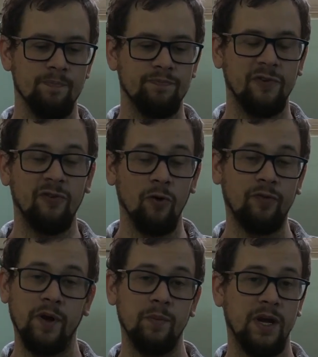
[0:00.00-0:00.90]
full
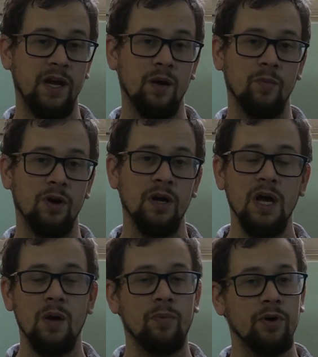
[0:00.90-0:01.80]
frame camera,
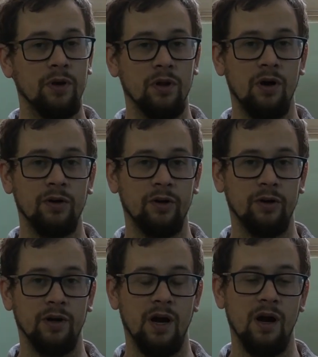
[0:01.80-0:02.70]
put a
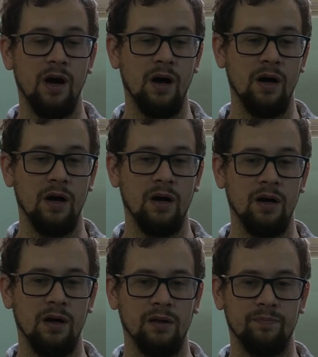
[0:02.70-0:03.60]

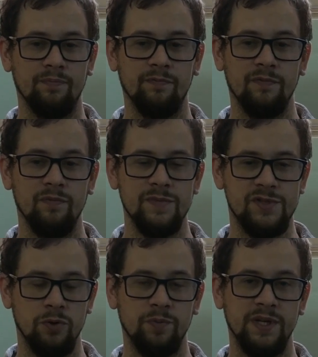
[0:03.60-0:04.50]
longer
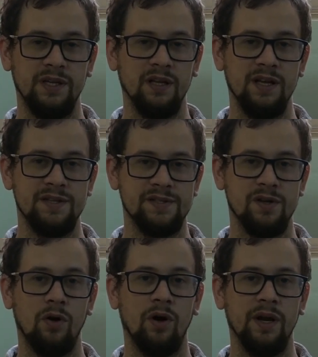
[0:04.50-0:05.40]
zoomed in lens
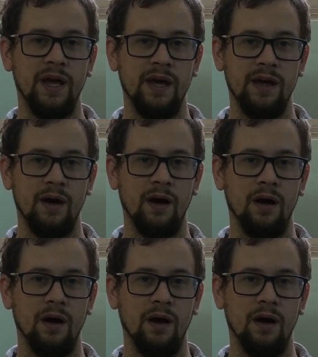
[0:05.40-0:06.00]
on a